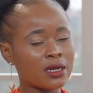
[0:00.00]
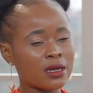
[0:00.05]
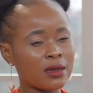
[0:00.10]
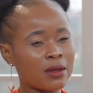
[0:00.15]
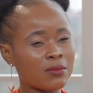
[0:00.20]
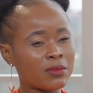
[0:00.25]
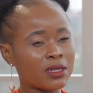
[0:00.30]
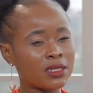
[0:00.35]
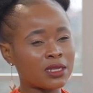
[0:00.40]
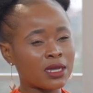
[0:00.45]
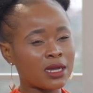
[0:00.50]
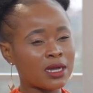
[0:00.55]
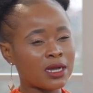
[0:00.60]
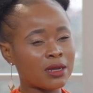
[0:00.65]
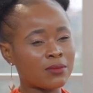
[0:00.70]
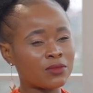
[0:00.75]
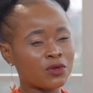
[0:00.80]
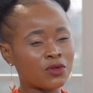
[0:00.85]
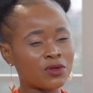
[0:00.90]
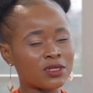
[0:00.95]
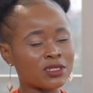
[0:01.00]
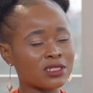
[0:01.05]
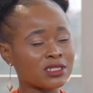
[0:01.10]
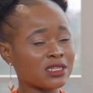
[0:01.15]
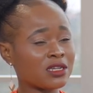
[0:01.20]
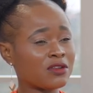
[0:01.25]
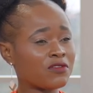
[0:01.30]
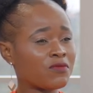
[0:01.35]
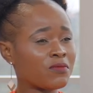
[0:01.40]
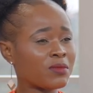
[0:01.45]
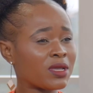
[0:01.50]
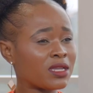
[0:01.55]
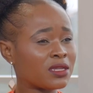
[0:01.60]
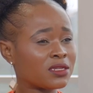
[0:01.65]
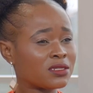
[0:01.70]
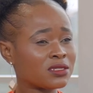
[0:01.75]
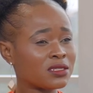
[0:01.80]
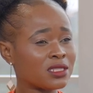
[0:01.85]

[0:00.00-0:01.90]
Uh, I mean, I, I'm not self-made.